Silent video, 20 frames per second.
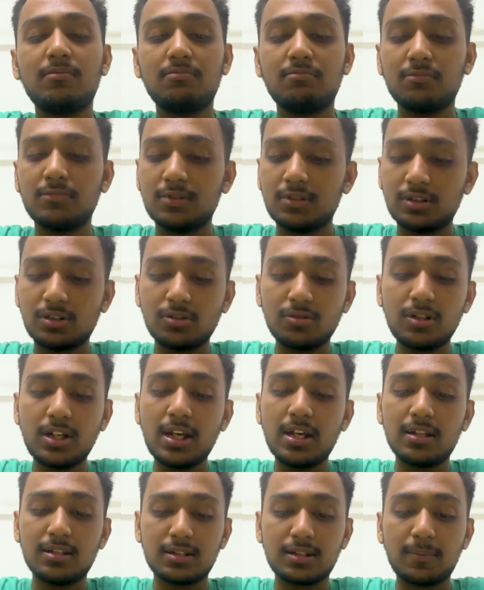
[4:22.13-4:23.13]
So
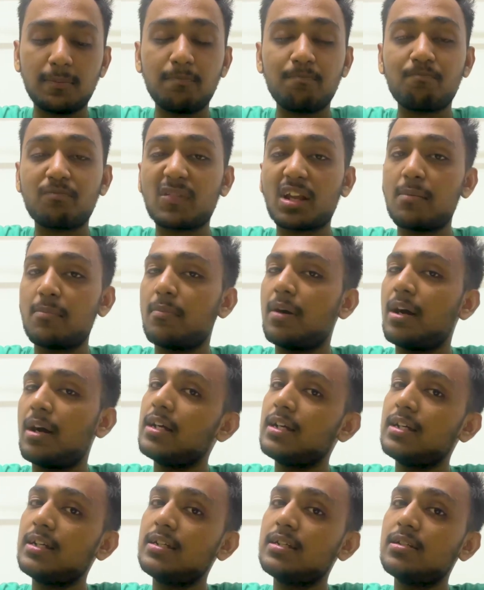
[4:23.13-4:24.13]
yes,
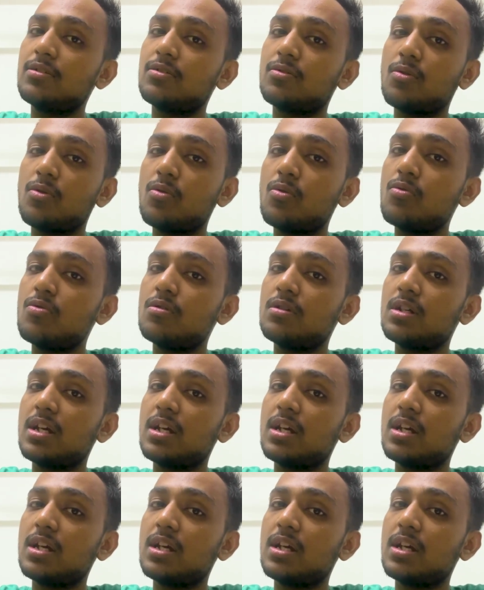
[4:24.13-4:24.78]
my goal